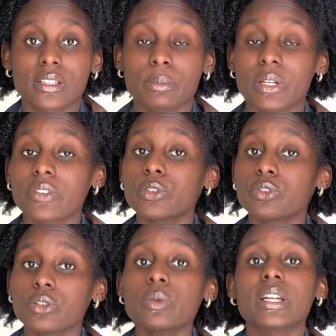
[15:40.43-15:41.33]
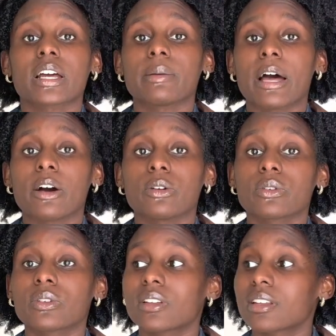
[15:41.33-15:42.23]
But if you do want to come out,
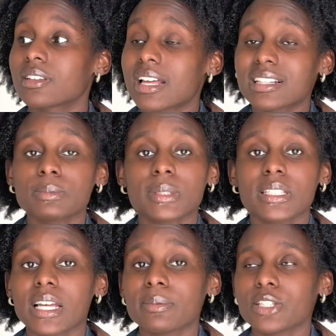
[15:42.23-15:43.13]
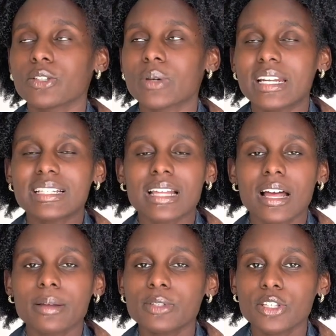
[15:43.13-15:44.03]
that's completely up to you. And it's
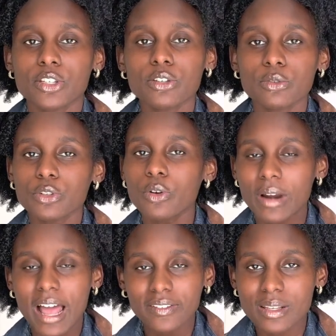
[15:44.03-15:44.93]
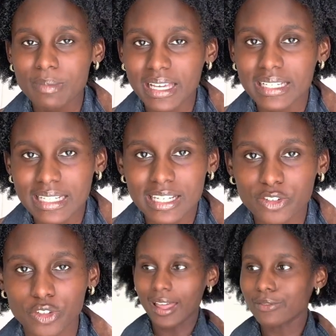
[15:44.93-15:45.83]
up to you. You don't have to make a
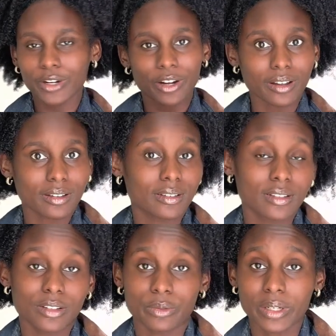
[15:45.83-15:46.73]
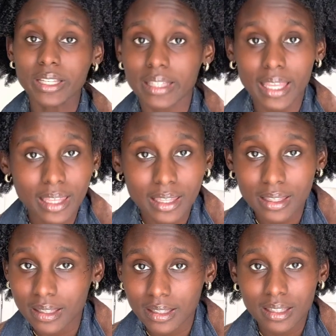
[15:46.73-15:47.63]
decision ever, really.
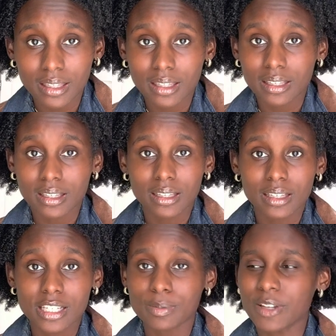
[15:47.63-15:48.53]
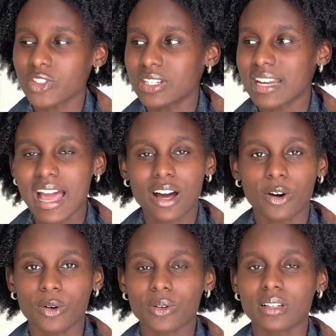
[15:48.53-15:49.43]
Especially
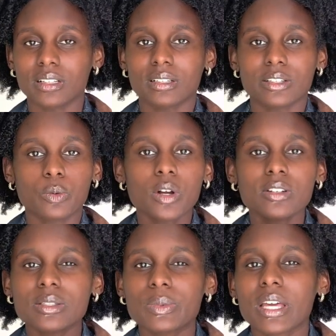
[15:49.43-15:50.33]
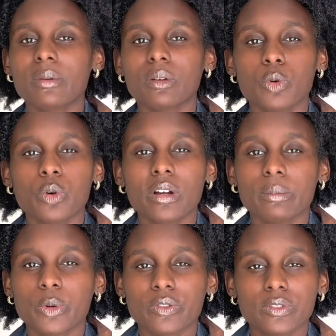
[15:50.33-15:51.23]
now. The world is becoming more and
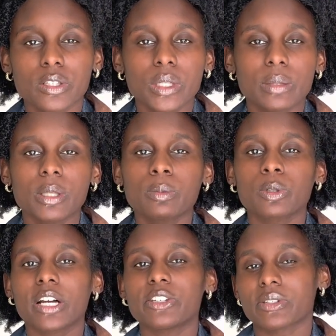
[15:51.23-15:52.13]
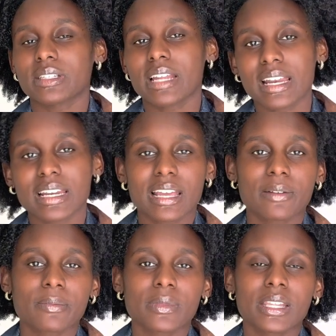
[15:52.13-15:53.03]
more fluid, and people are understanding
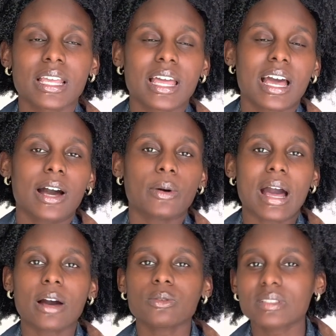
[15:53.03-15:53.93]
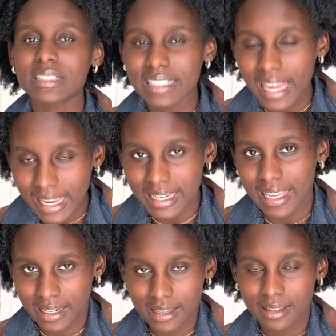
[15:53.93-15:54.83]
how
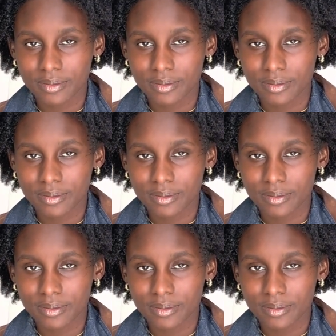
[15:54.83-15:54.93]
outdated